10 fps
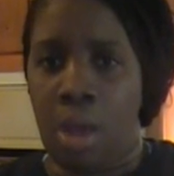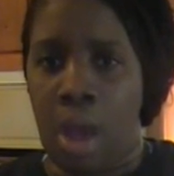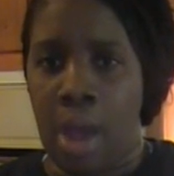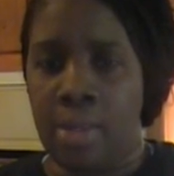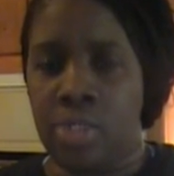
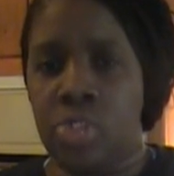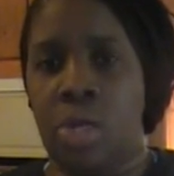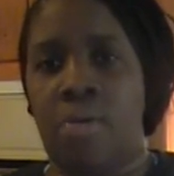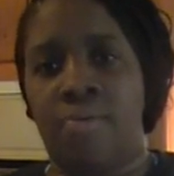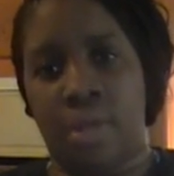on the
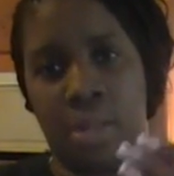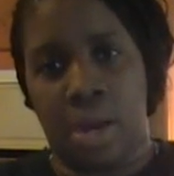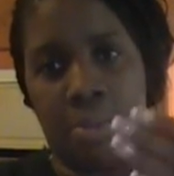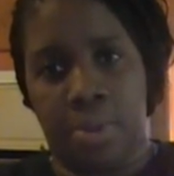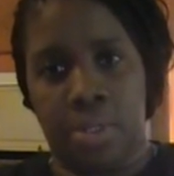shelf, and then
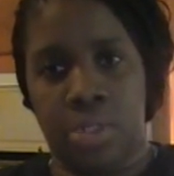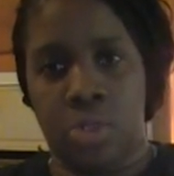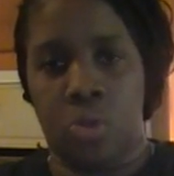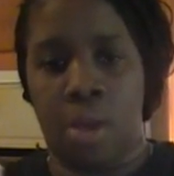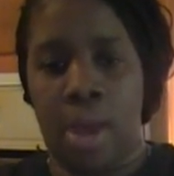I put the
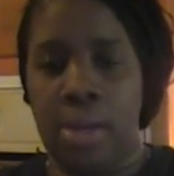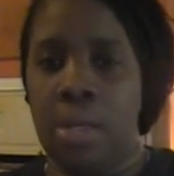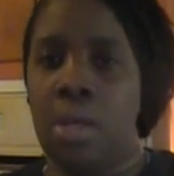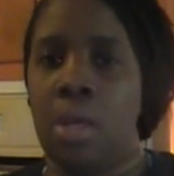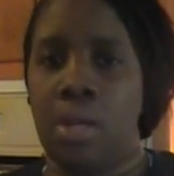soap on
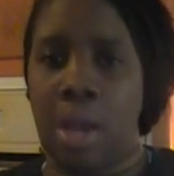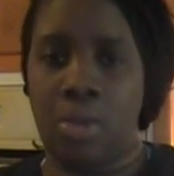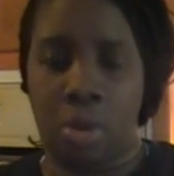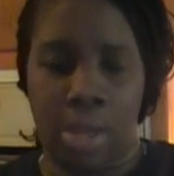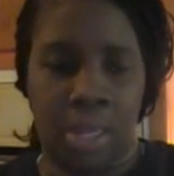it, and
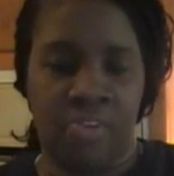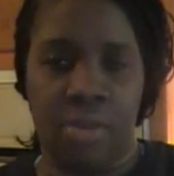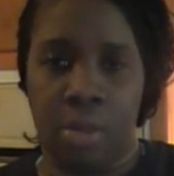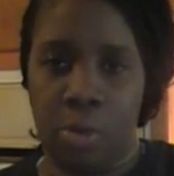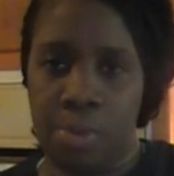I give it
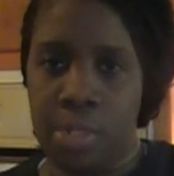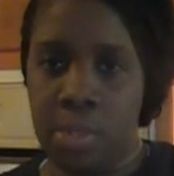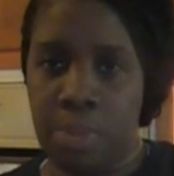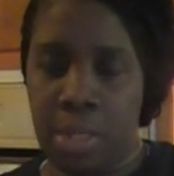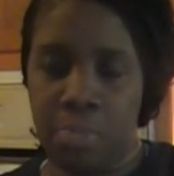a little bit of
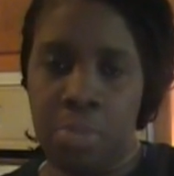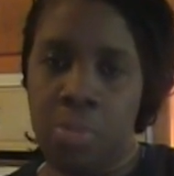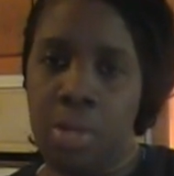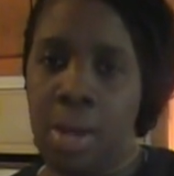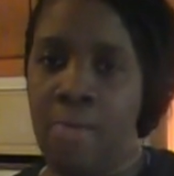space
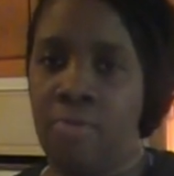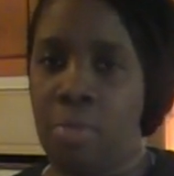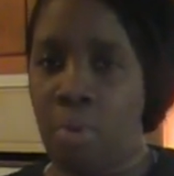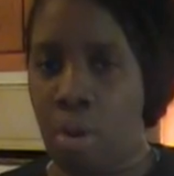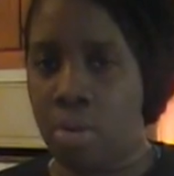between every
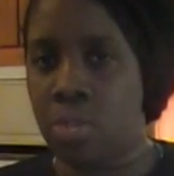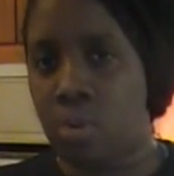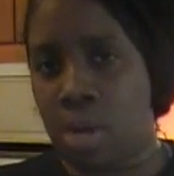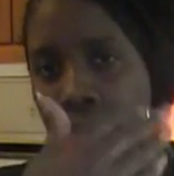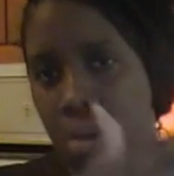bar so
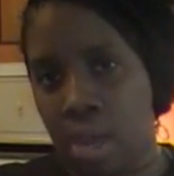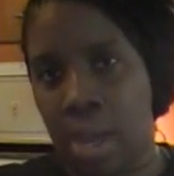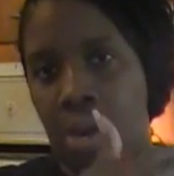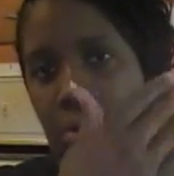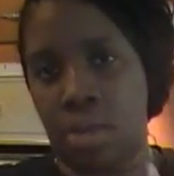that
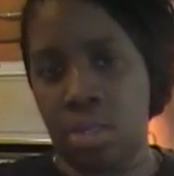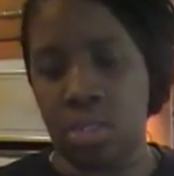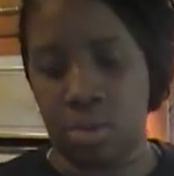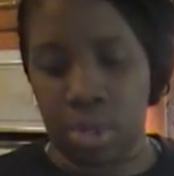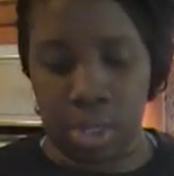air can
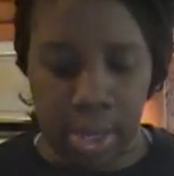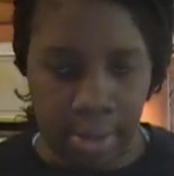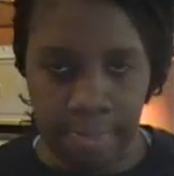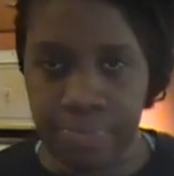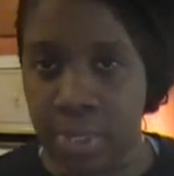
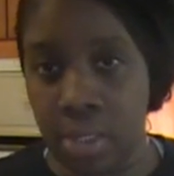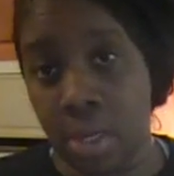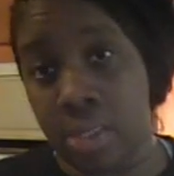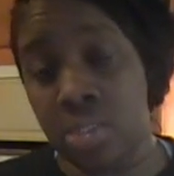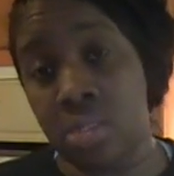circulate, and
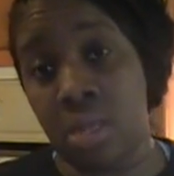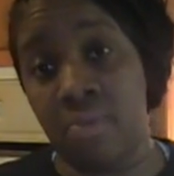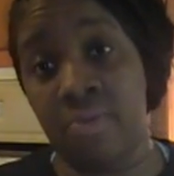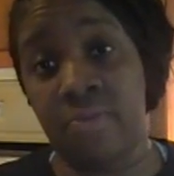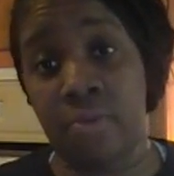then I just
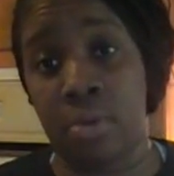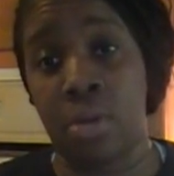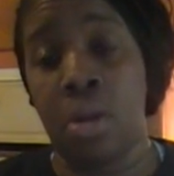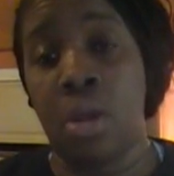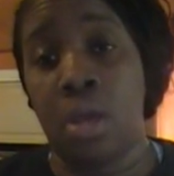leave it for
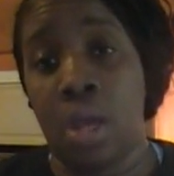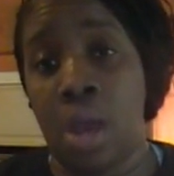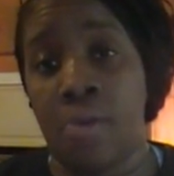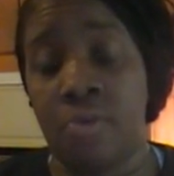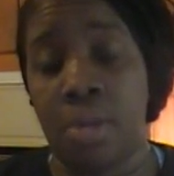
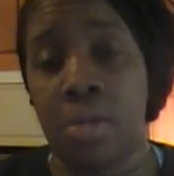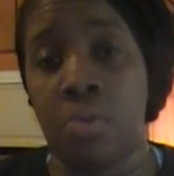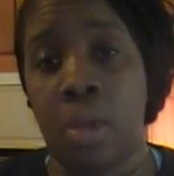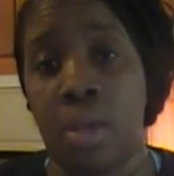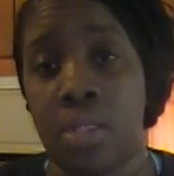however many
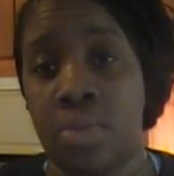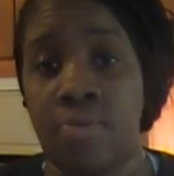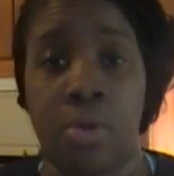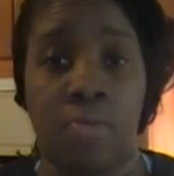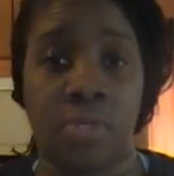weeks. If
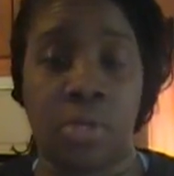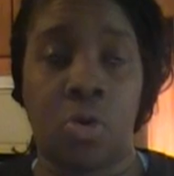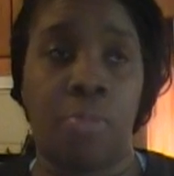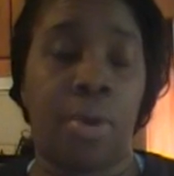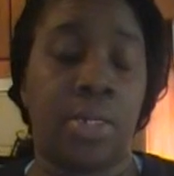if it's
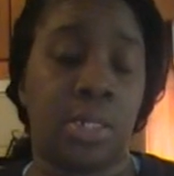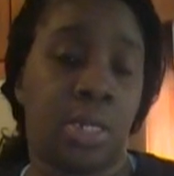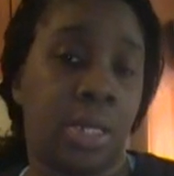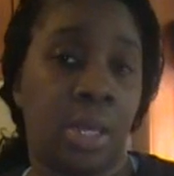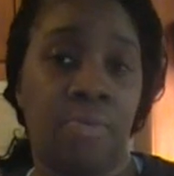cold process,
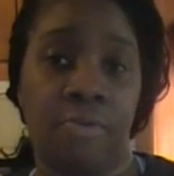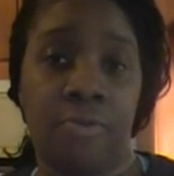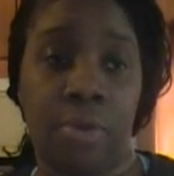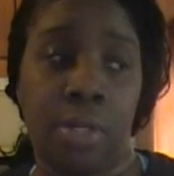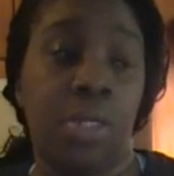I leave it
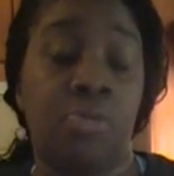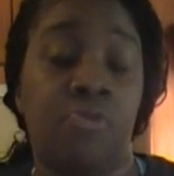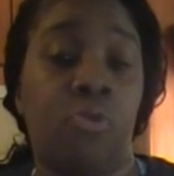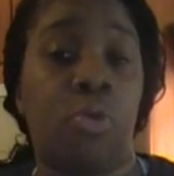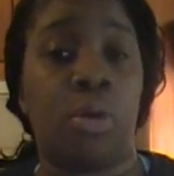for at least
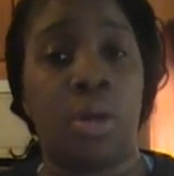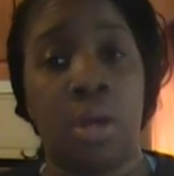4,